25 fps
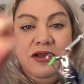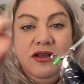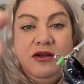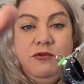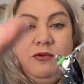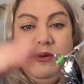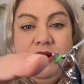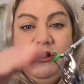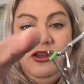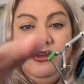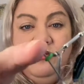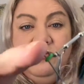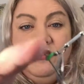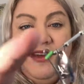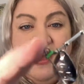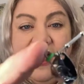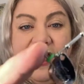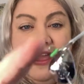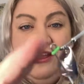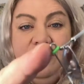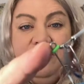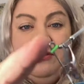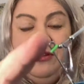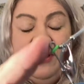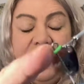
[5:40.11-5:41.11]
where you tie
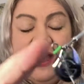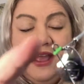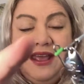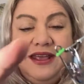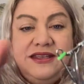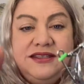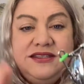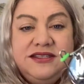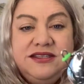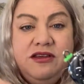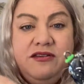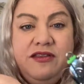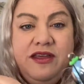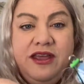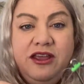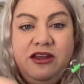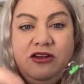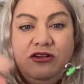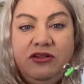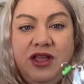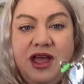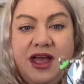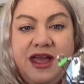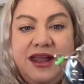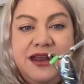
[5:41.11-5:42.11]
your line so that your
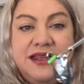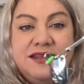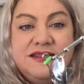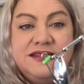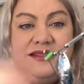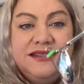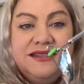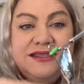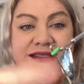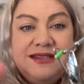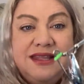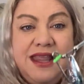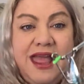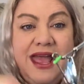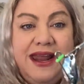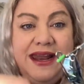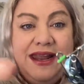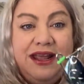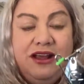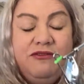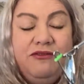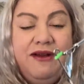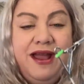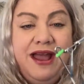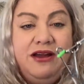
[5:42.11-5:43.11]
line isn't
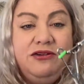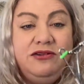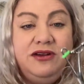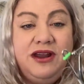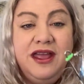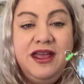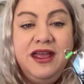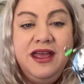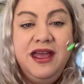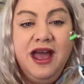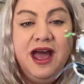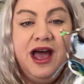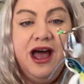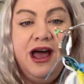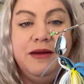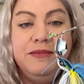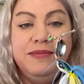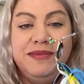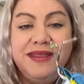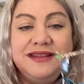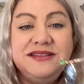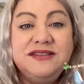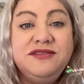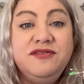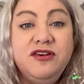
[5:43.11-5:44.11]
sliding around.
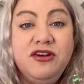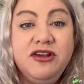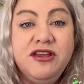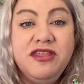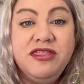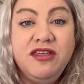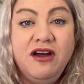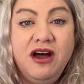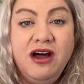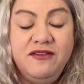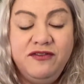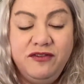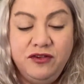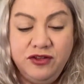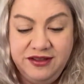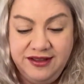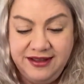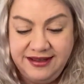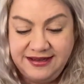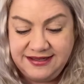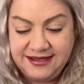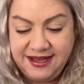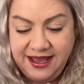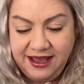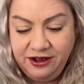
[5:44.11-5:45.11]
That's a very thoughtful
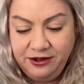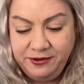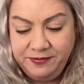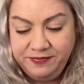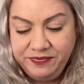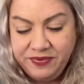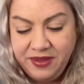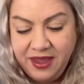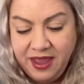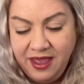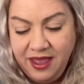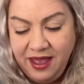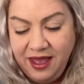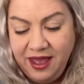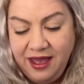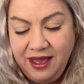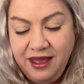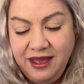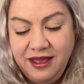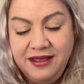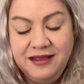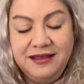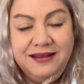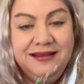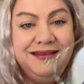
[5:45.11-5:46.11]
detail.
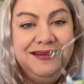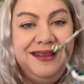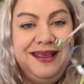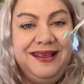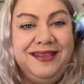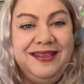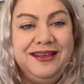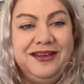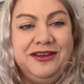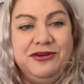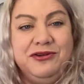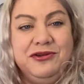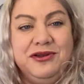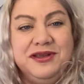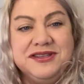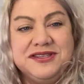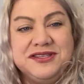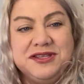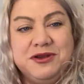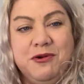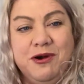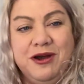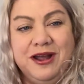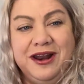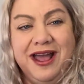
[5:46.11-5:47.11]
Like the Googan
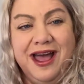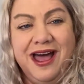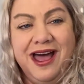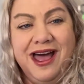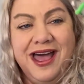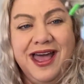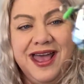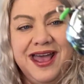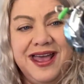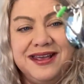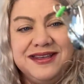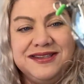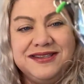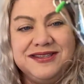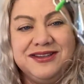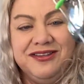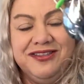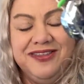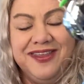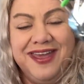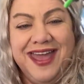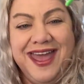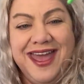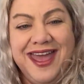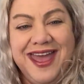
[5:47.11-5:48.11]
Squad eyes on
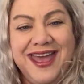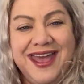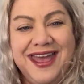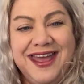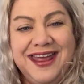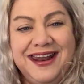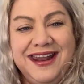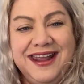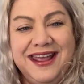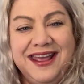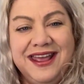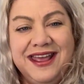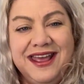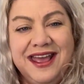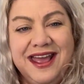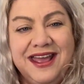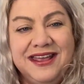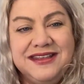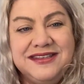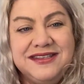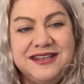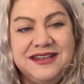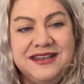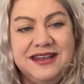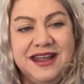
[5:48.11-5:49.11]
the head.
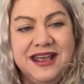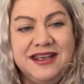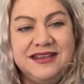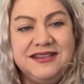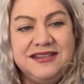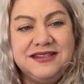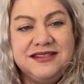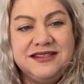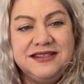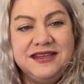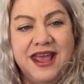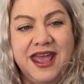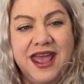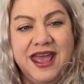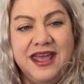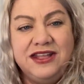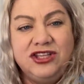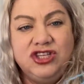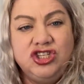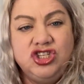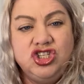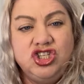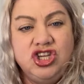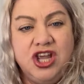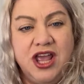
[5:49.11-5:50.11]
It's a nice head
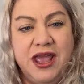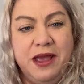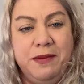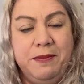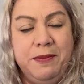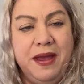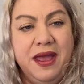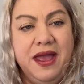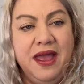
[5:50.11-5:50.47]
shape.